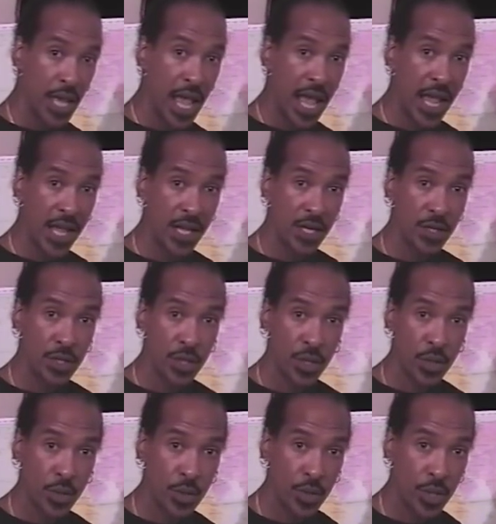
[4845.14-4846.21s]
and
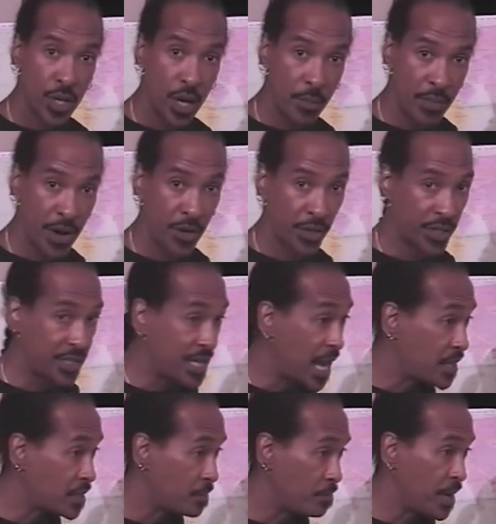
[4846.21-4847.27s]
America,
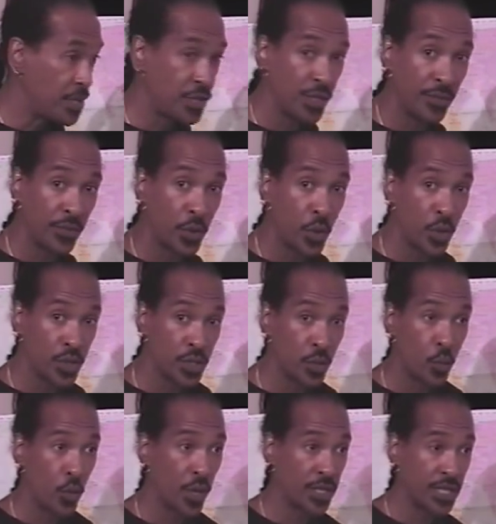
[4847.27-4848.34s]
not to mention, of course, the
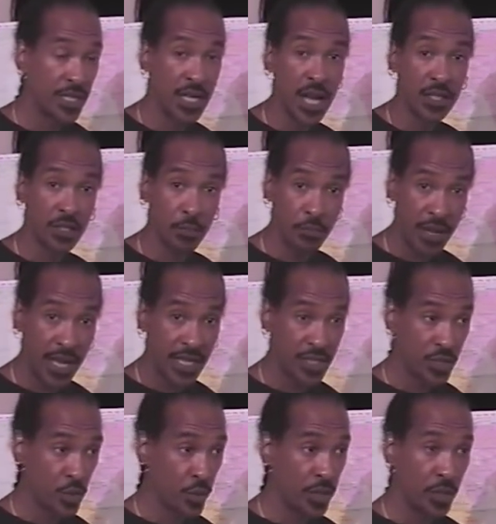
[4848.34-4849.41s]
work that Doctor Bay is
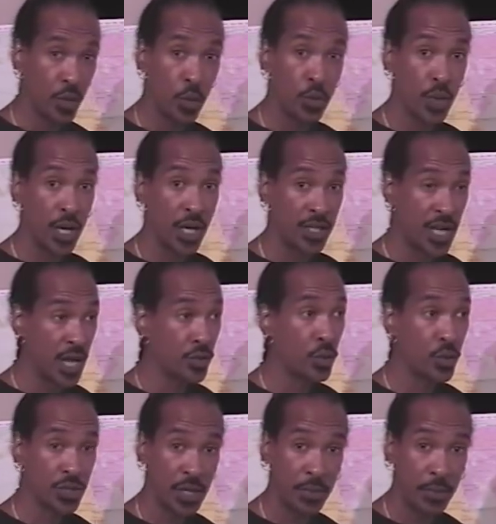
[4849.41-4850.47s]
doing, uh, Doctor
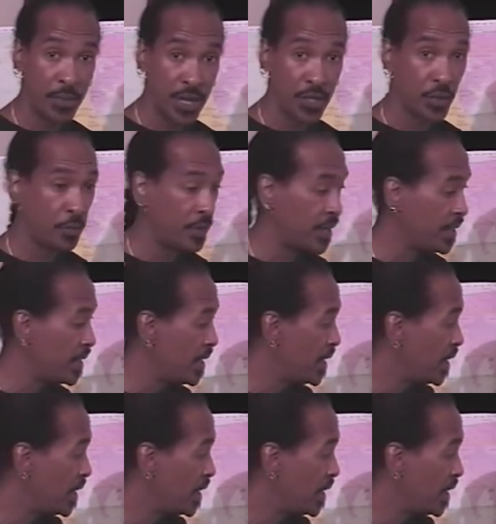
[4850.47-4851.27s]
Jose Pimento Bay,